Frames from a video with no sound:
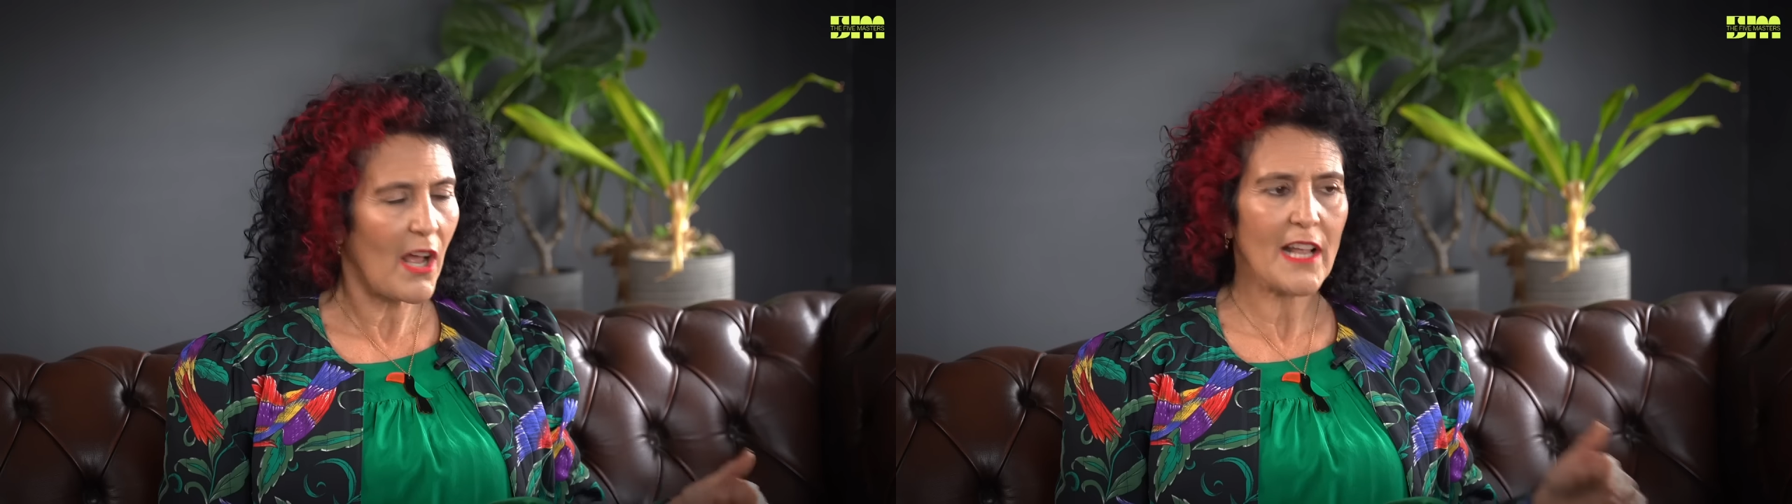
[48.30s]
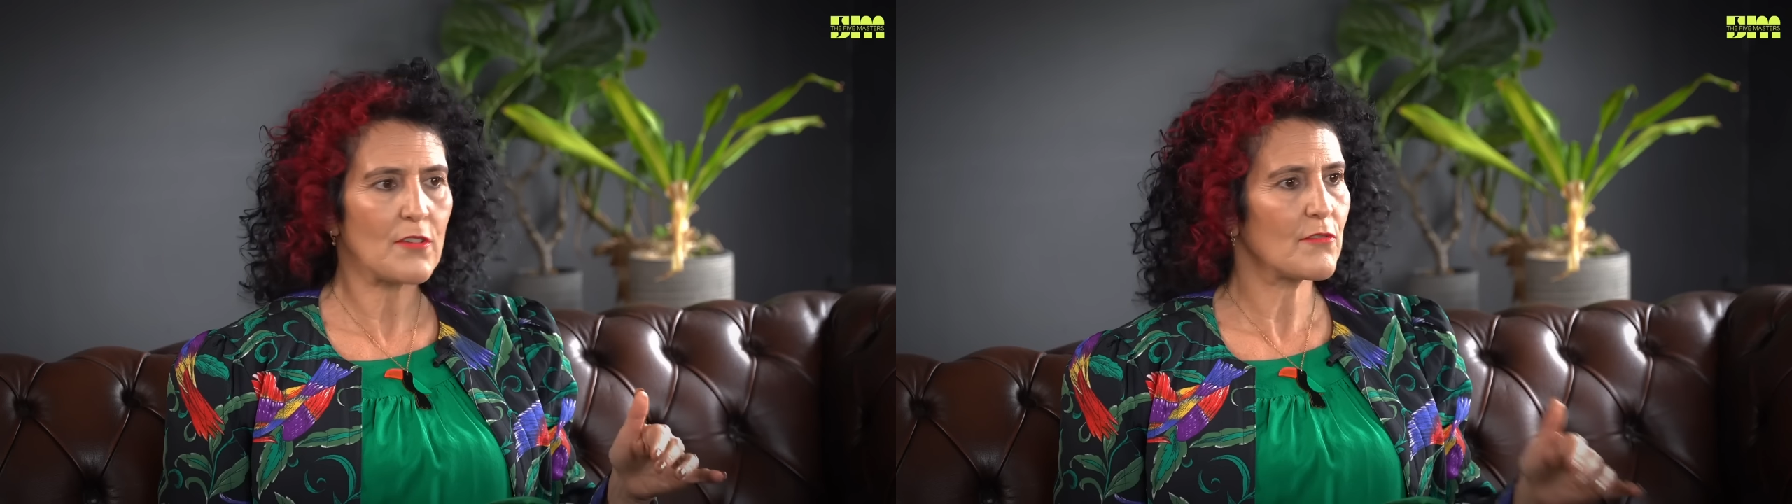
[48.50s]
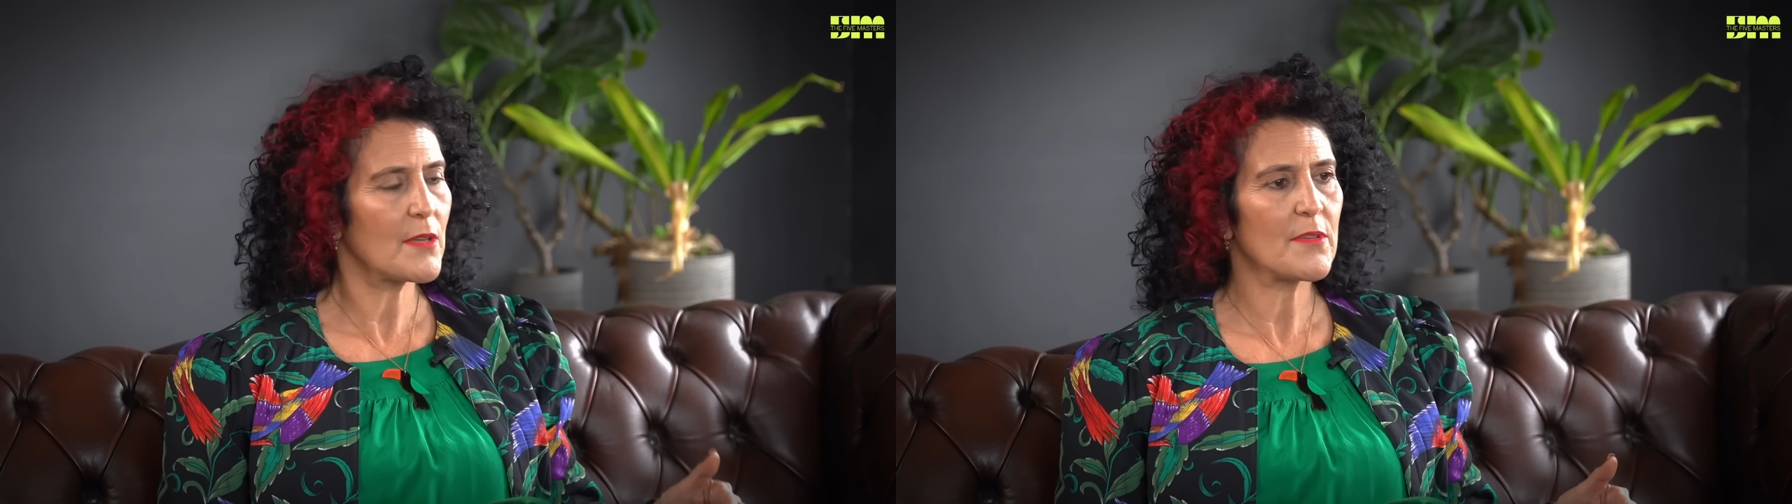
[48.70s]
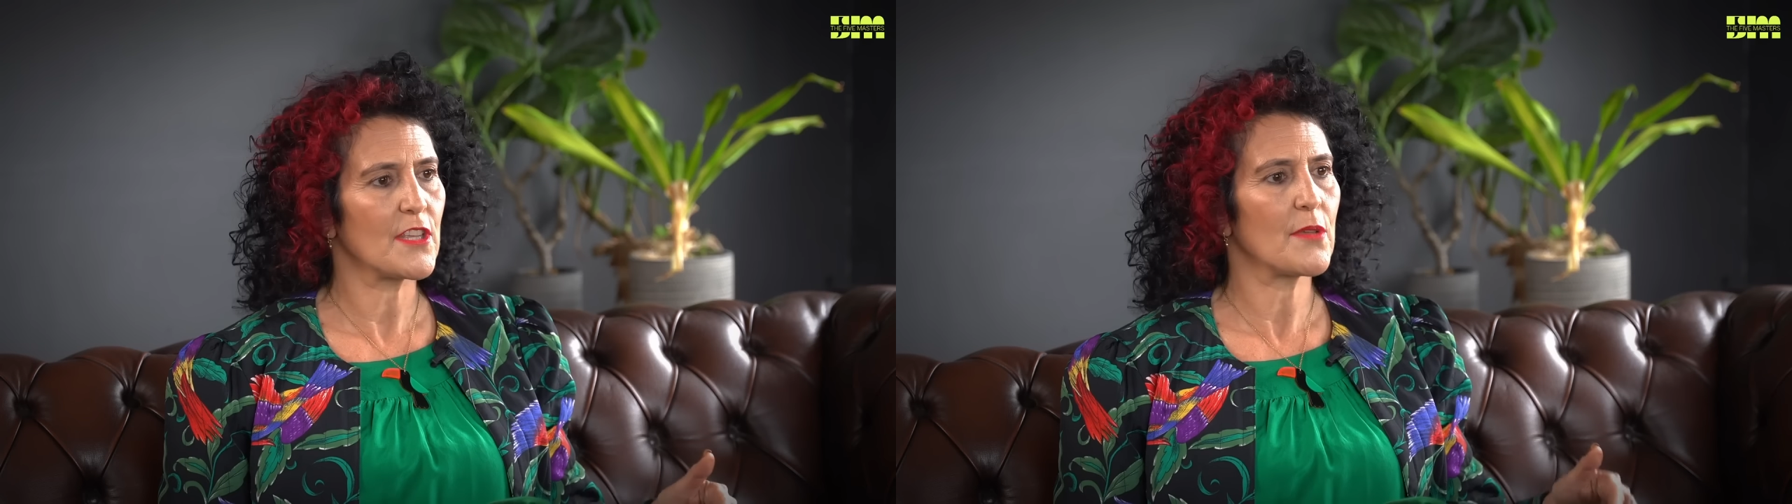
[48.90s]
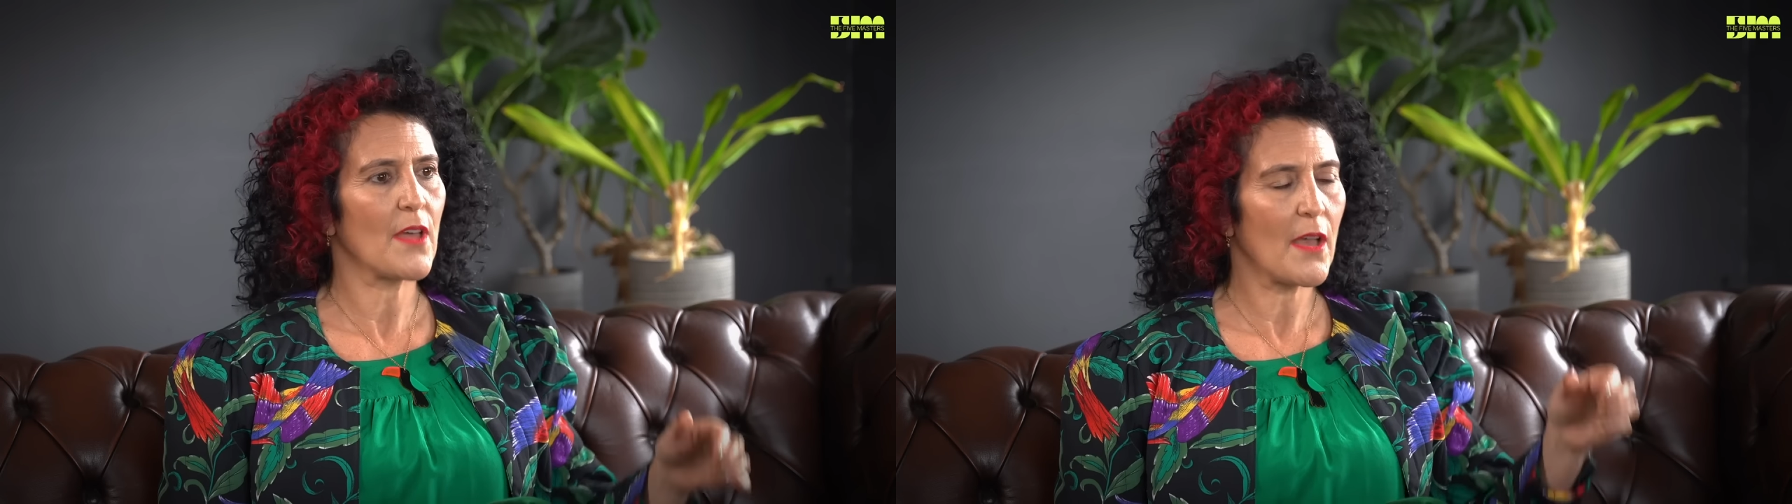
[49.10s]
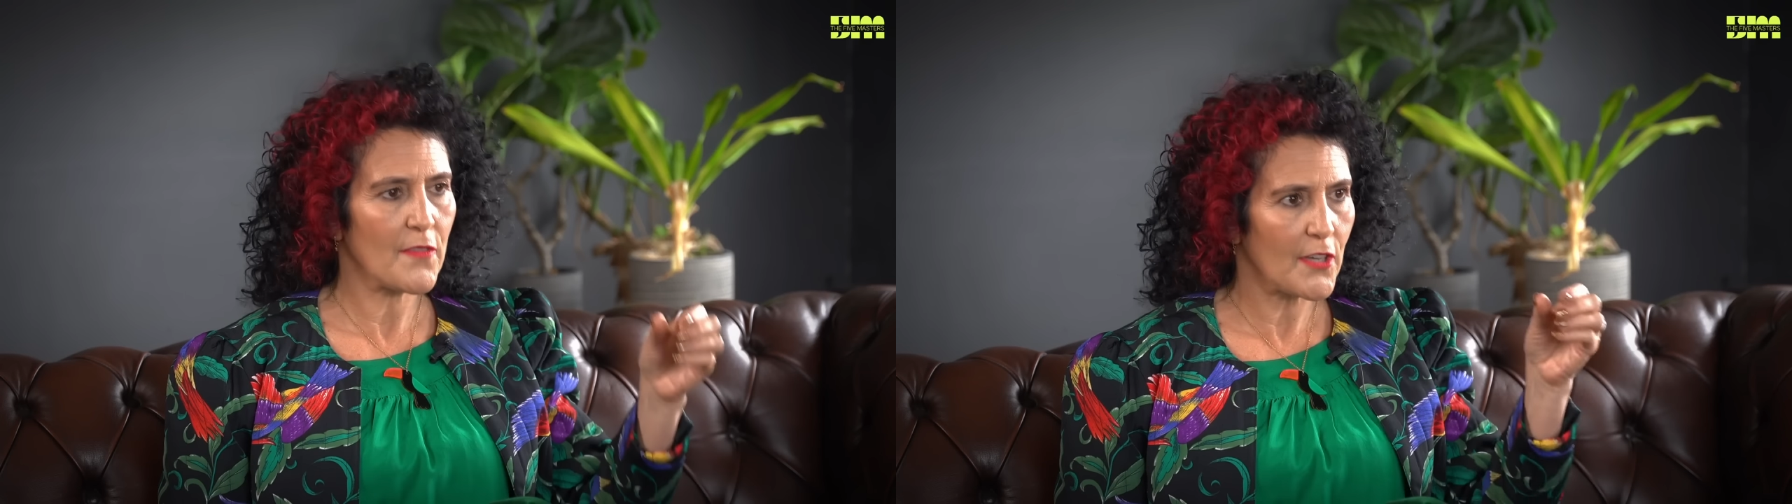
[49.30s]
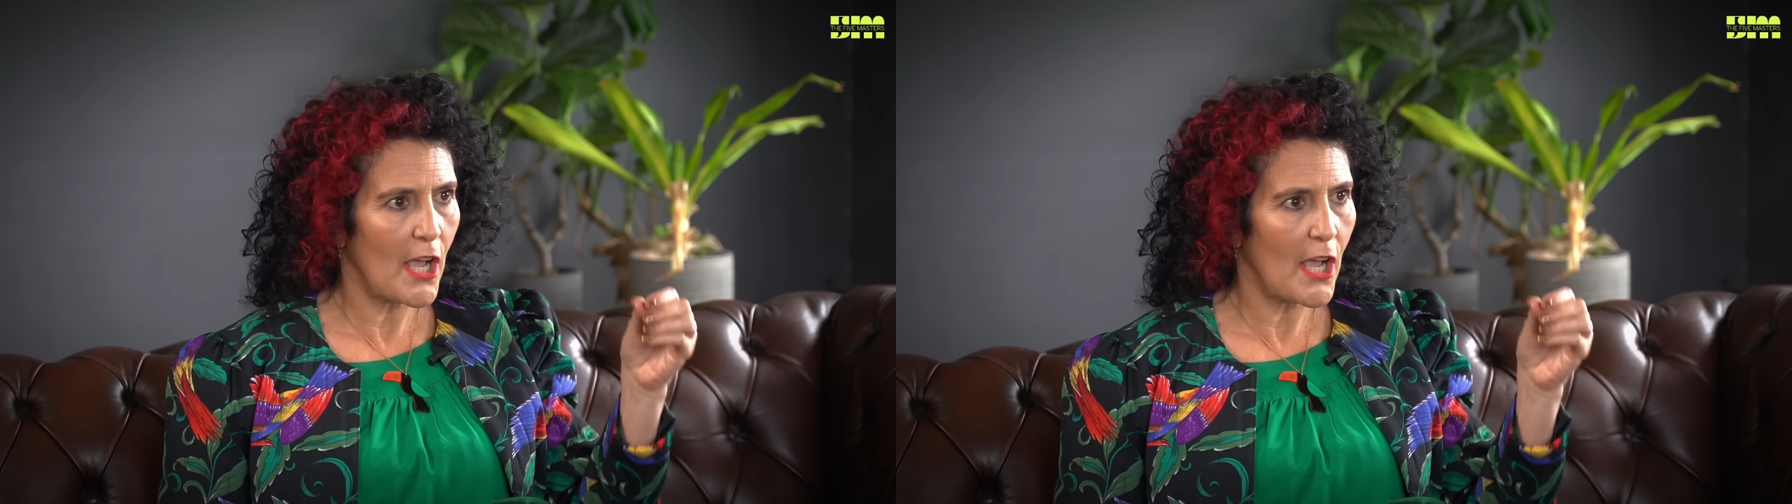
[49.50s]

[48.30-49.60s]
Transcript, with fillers: I agree with you that uh, the,